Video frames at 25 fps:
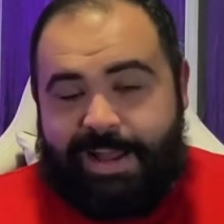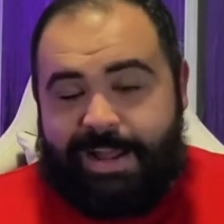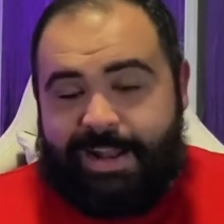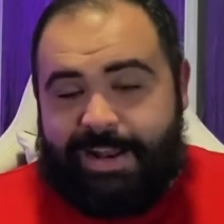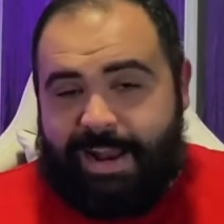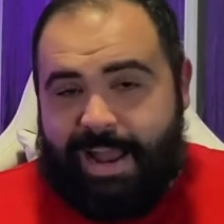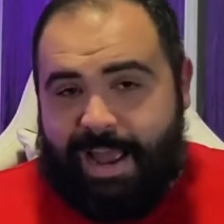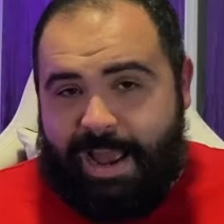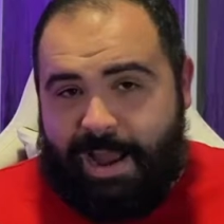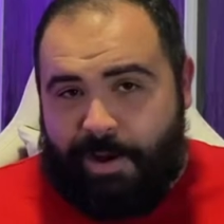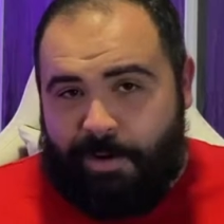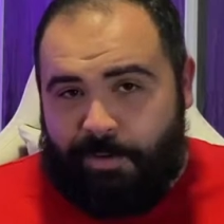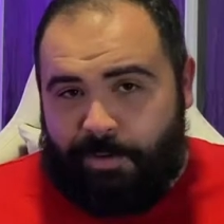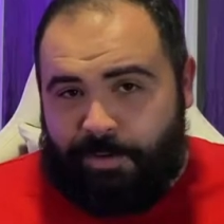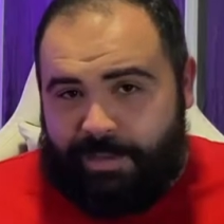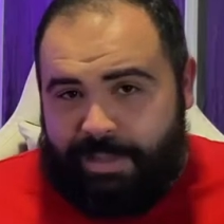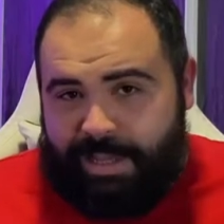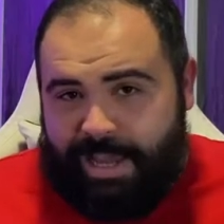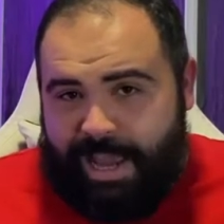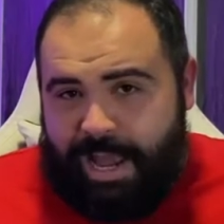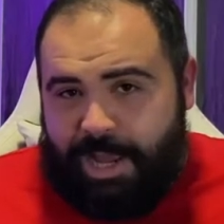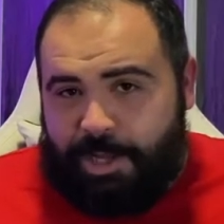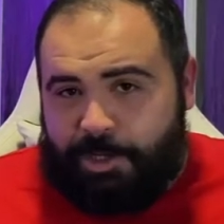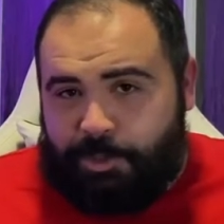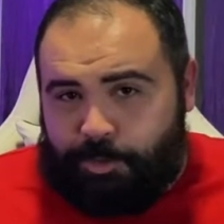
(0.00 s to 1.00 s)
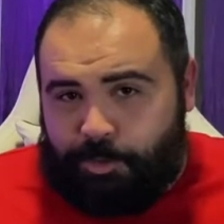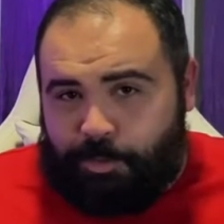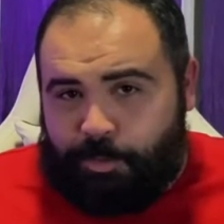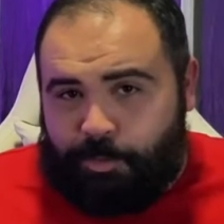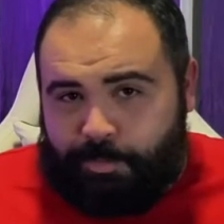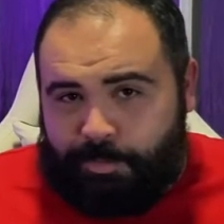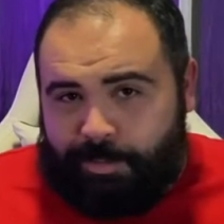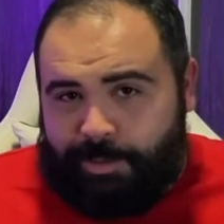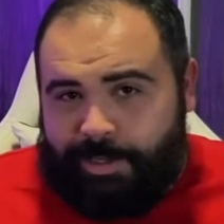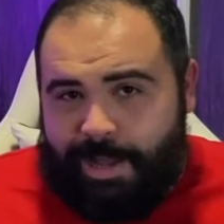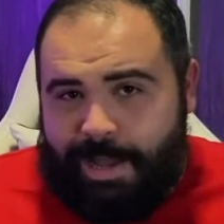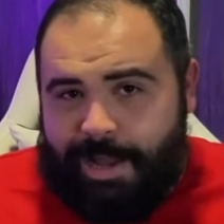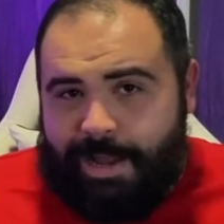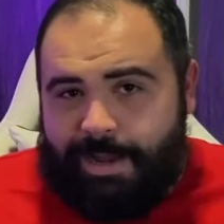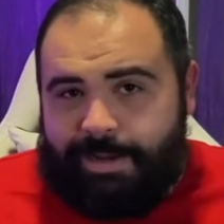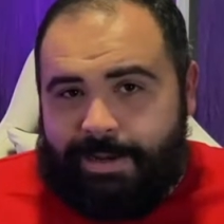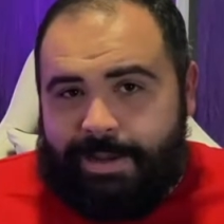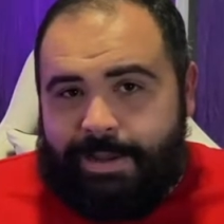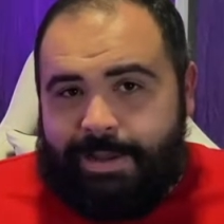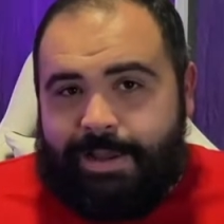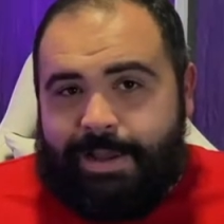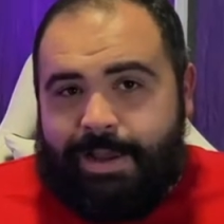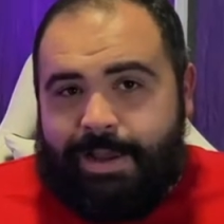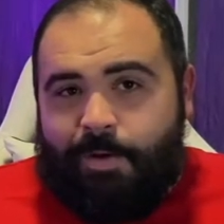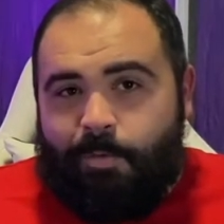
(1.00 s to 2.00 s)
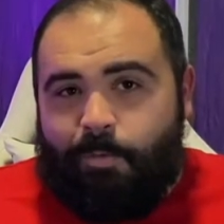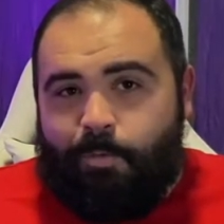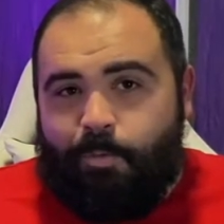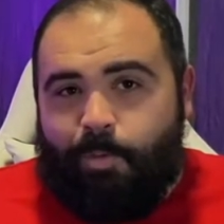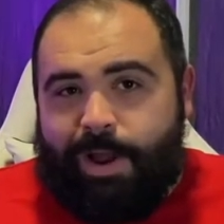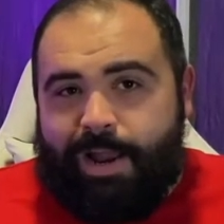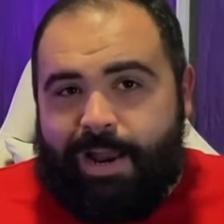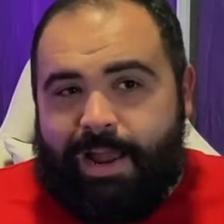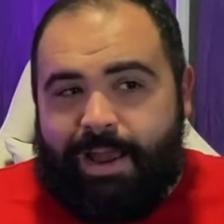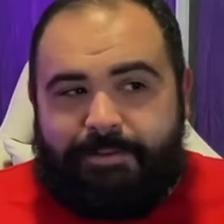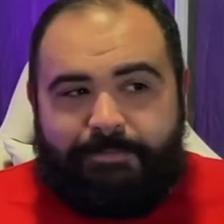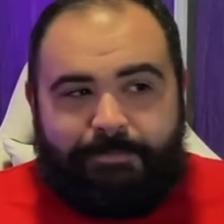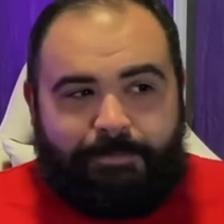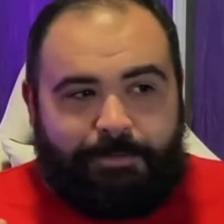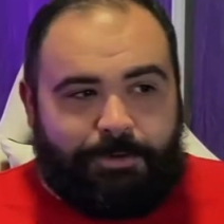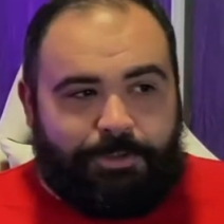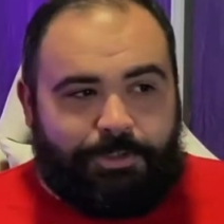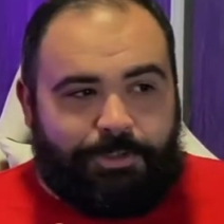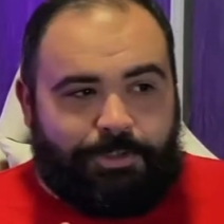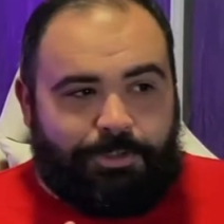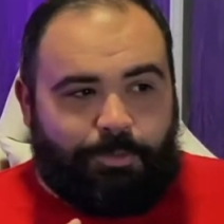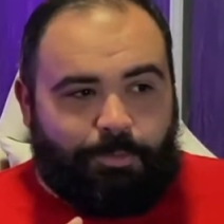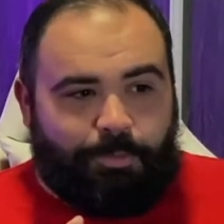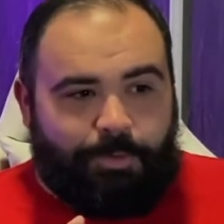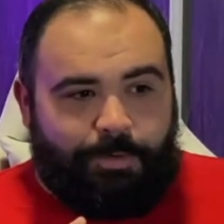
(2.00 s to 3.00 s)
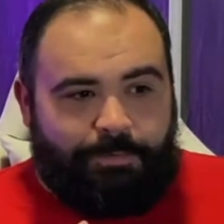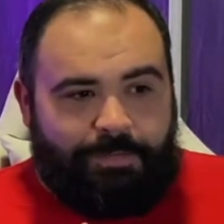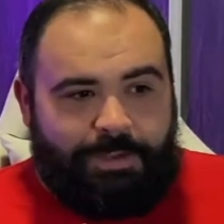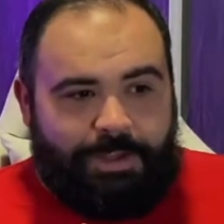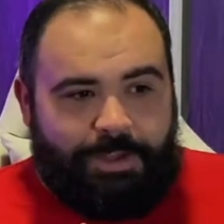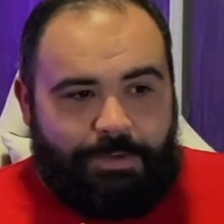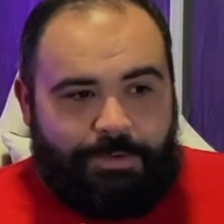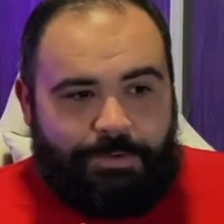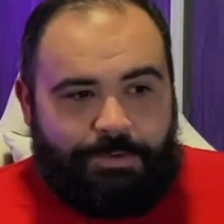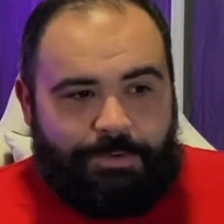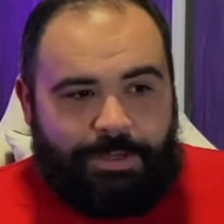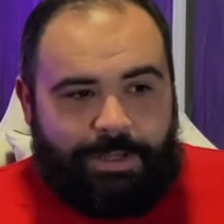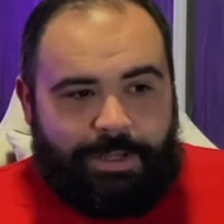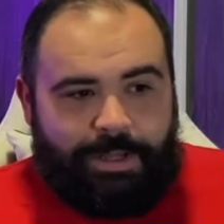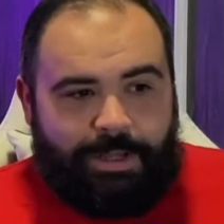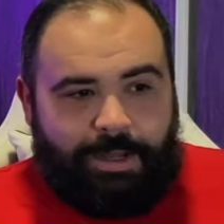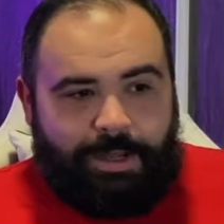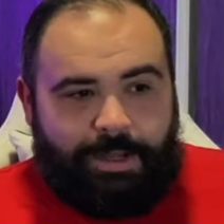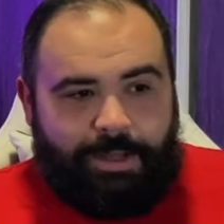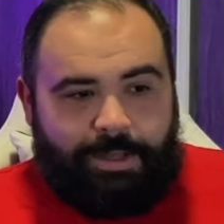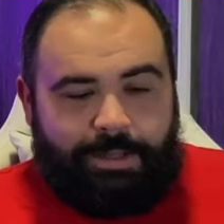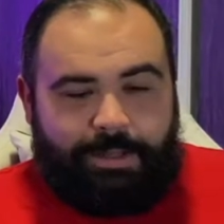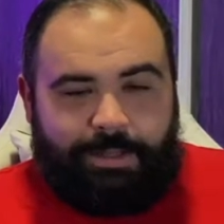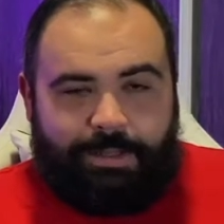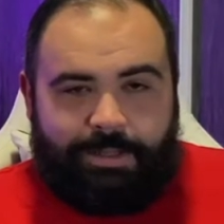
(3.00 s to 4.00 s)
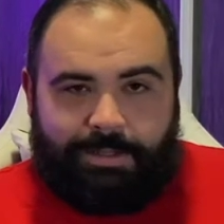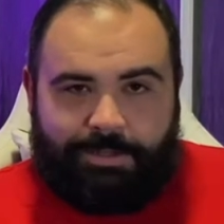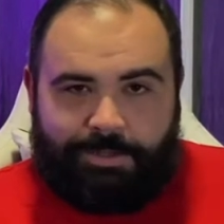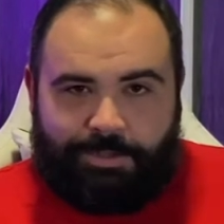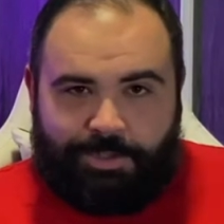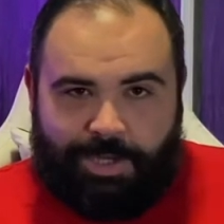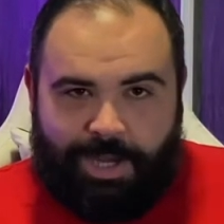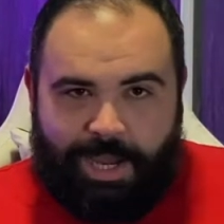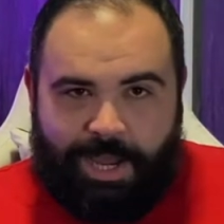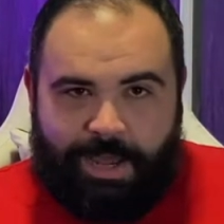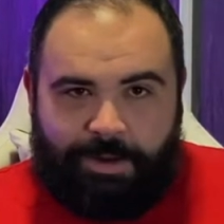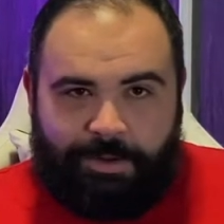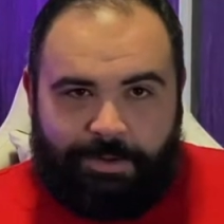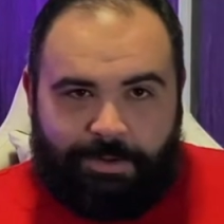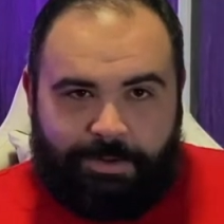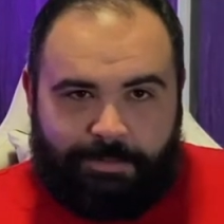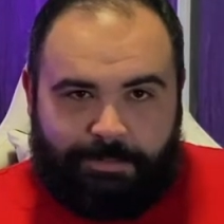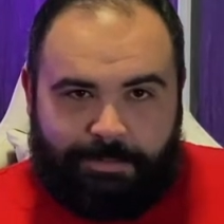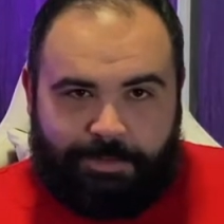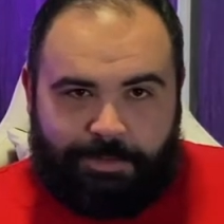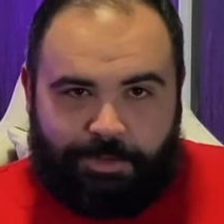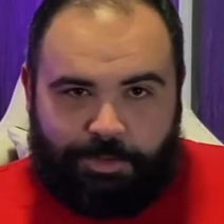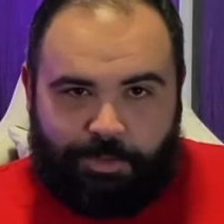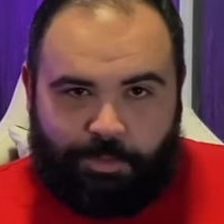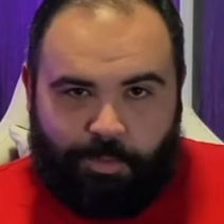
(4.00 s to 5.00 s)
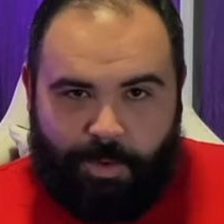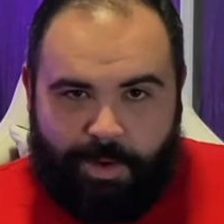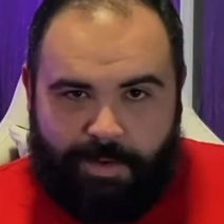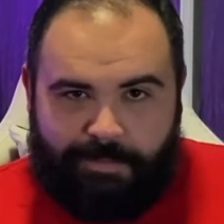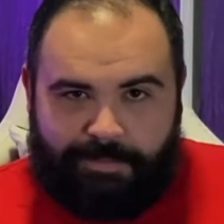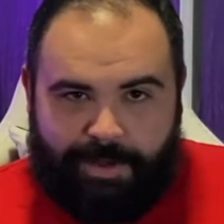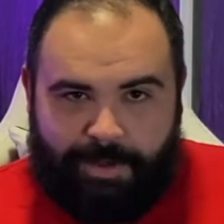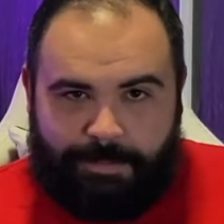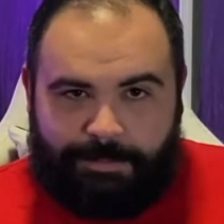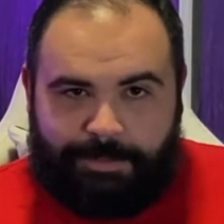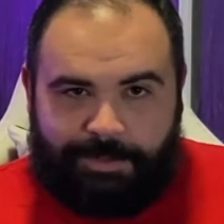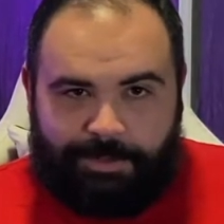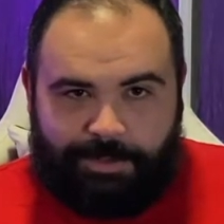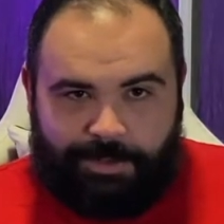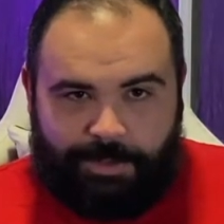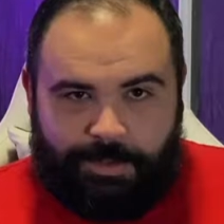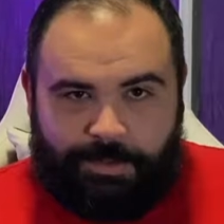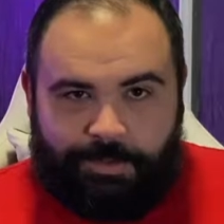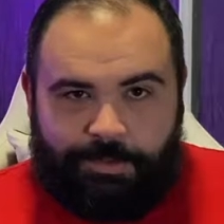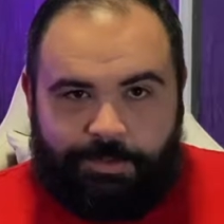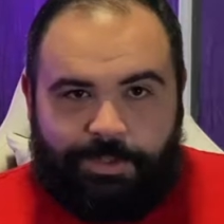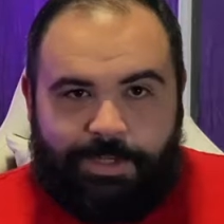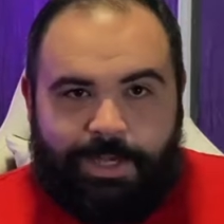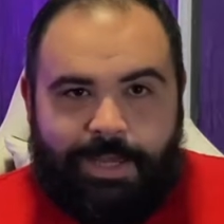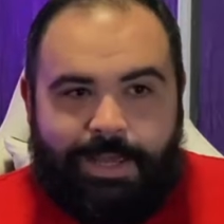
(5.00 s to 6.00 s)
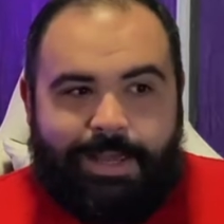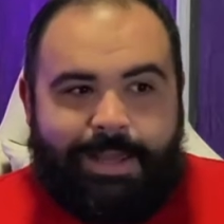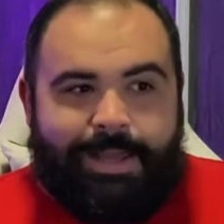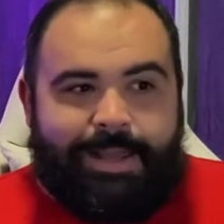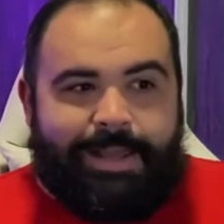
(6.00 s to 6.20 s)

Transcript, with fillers: Now the actual plot, when I first reviewed on this channel the first 12 episodes,